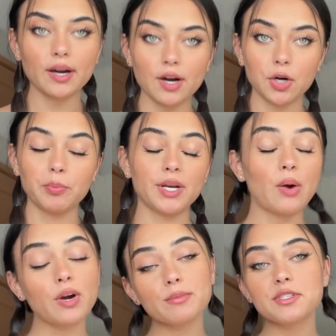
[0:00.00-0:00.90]
Um, but
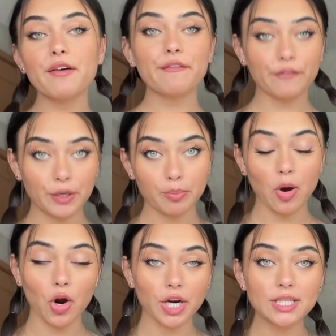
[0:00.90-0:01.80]
now comes the fun
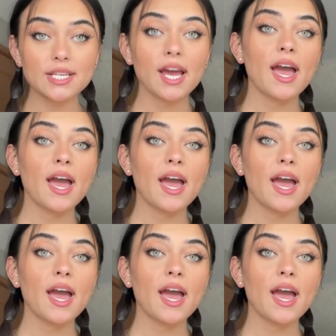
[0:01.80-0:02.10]
part